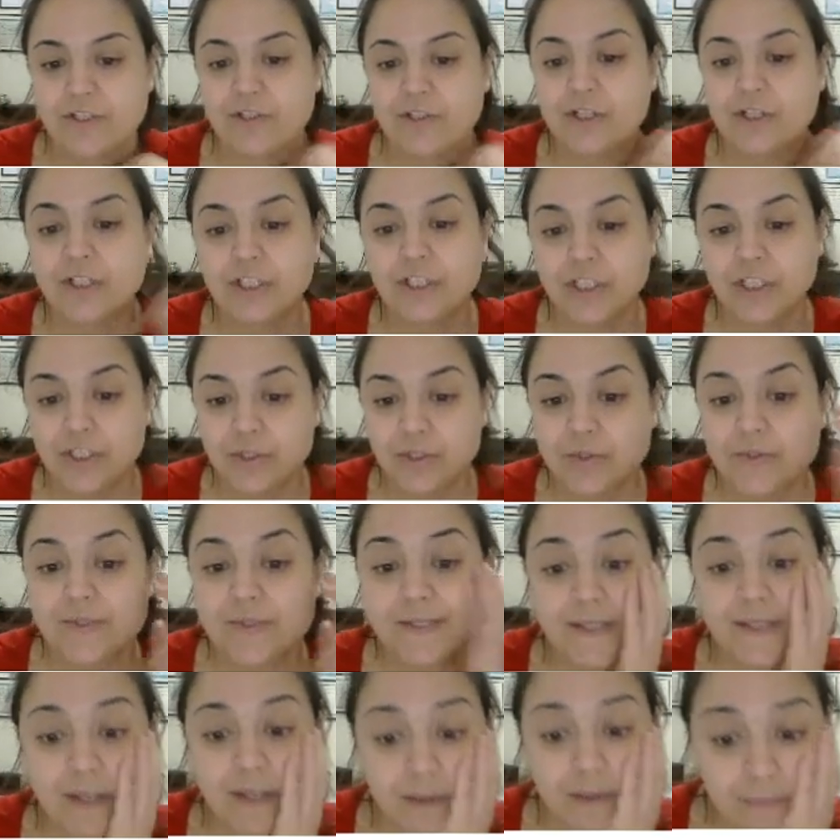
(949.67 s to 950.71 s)
You're going to
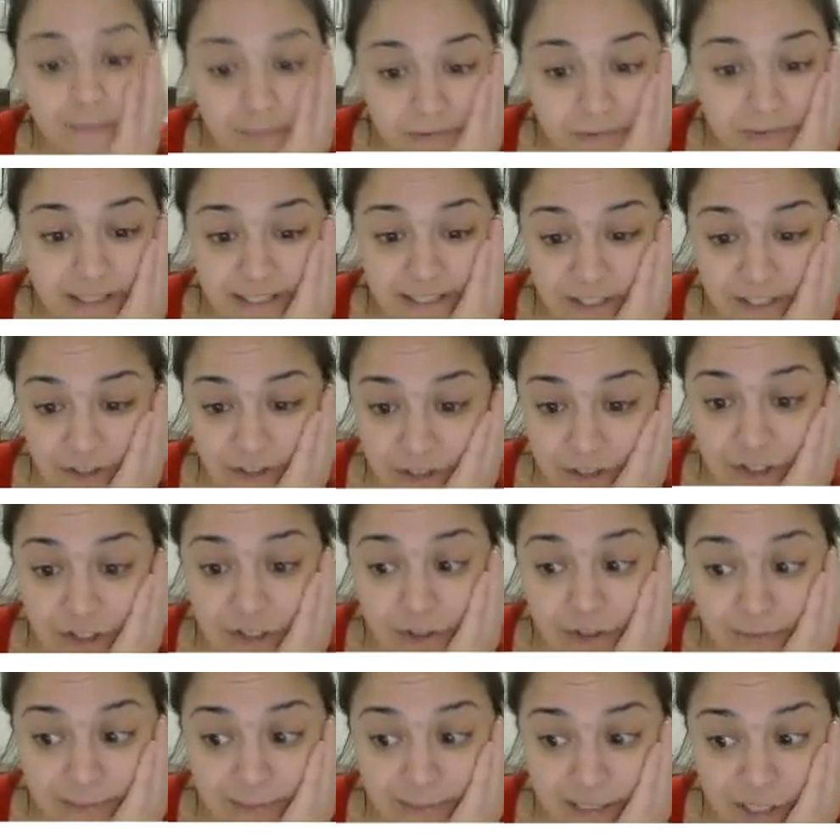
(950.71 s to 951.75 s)
use some research,
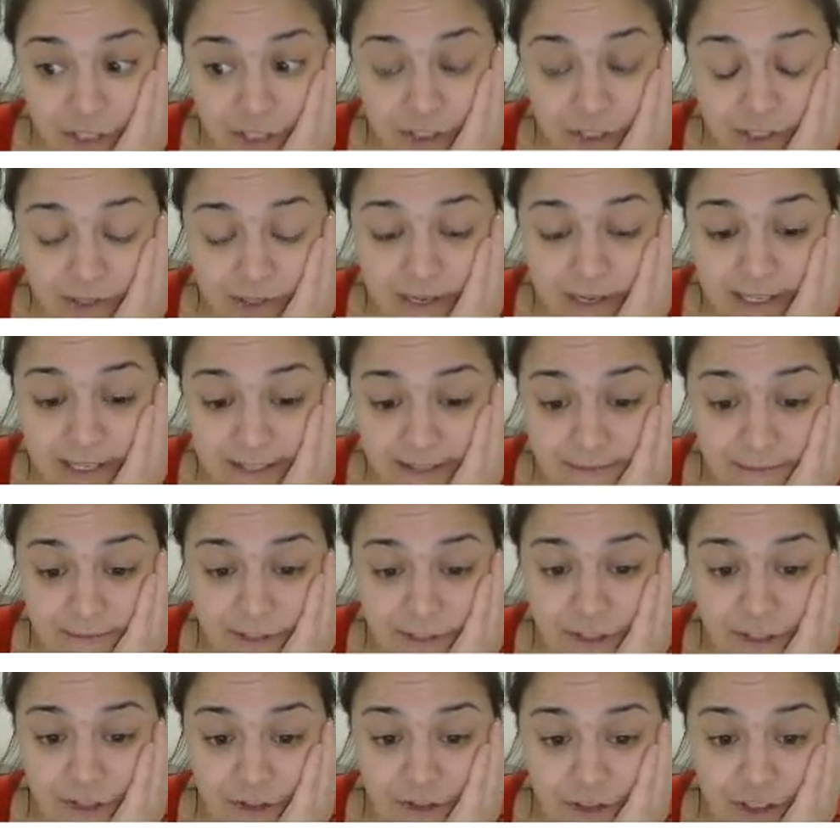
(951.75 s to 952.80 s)
so make sure you get some
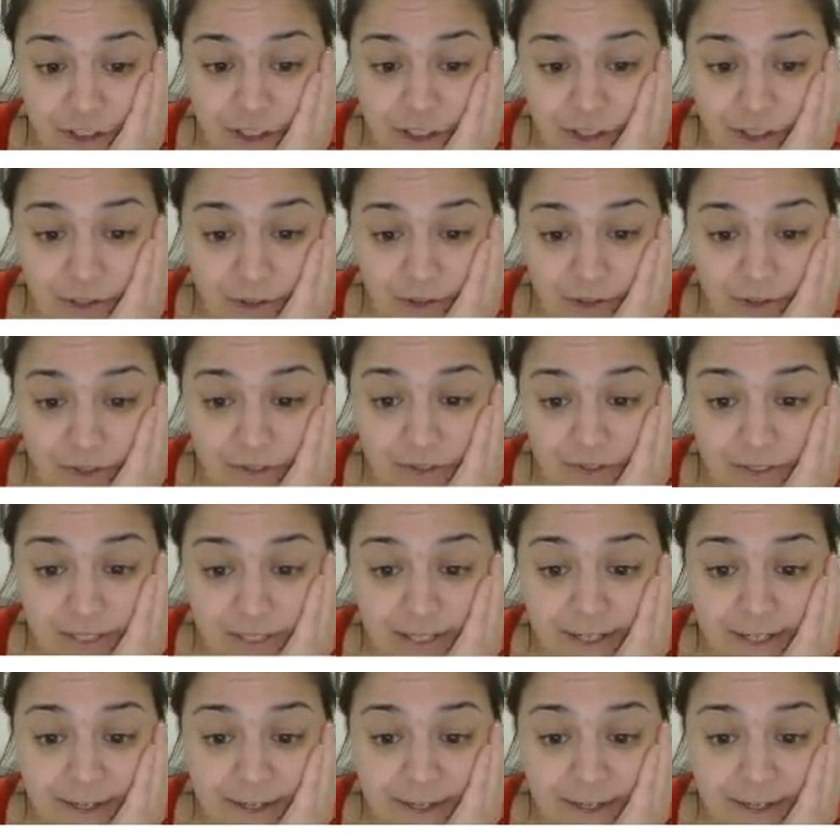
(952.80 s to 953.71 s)
research articles.